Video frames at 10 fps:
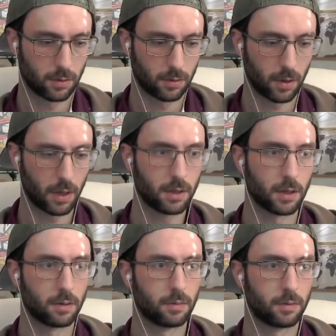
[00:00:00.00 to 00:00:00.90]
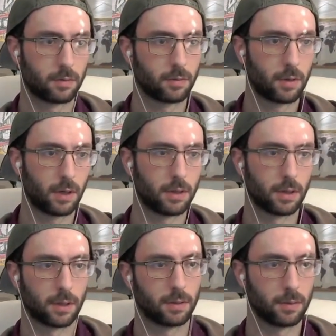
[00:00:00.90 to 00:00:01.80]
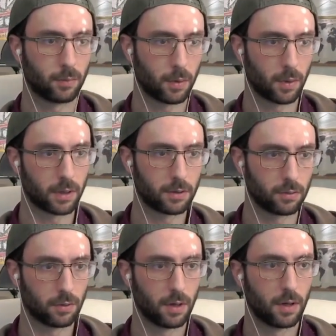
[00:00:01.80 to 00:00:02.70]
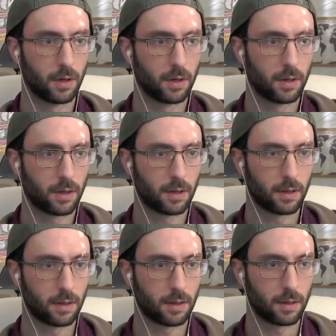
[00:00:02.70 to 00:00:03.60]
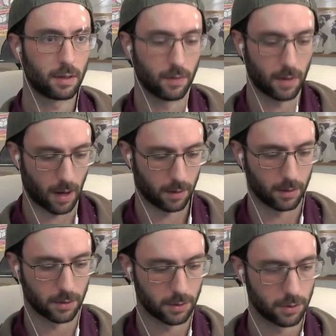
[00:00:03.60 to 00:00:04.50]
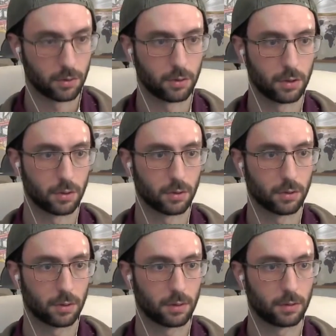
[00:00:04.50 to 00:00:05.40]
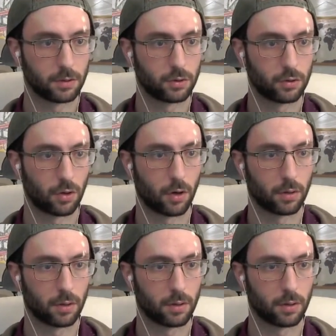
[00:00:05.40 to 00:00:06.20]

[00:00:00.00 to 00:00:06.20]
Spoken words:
Great idea. Great idea. You might want to even add this to your strength